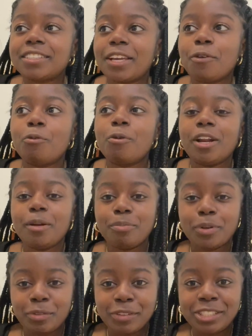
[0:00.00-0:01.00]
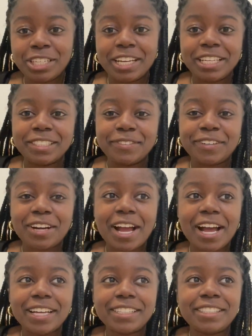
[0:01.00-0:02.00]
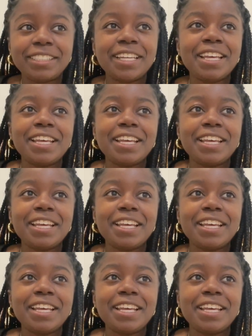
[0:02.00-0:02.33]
Like what a privilege it is for us